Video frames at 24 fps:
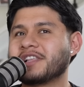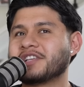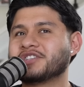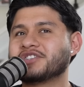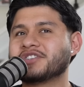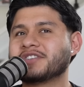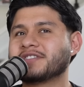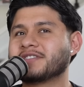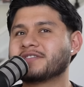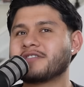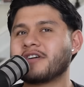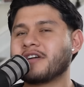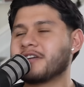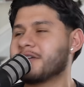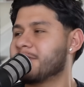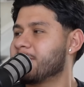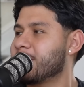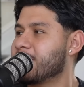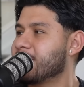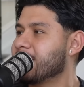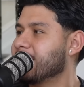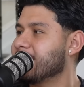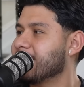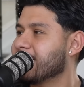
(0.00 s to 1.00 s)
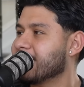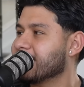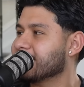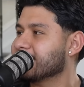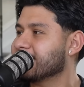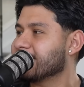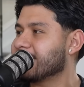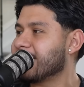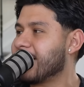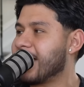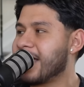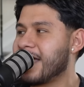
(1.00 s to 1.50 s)
let's just talk about it like
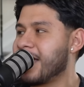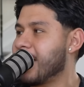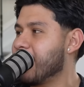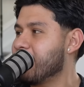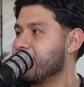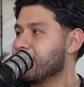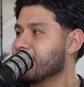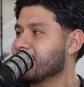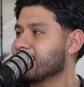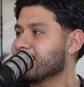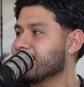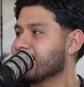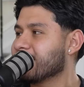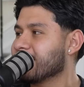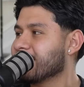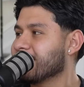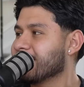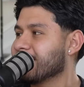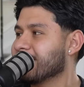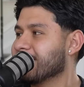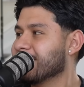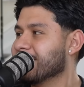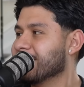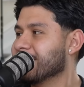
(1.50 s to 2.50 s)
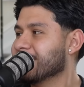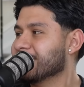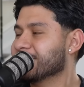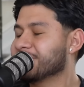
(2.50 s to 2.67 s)
it's happened. Okay.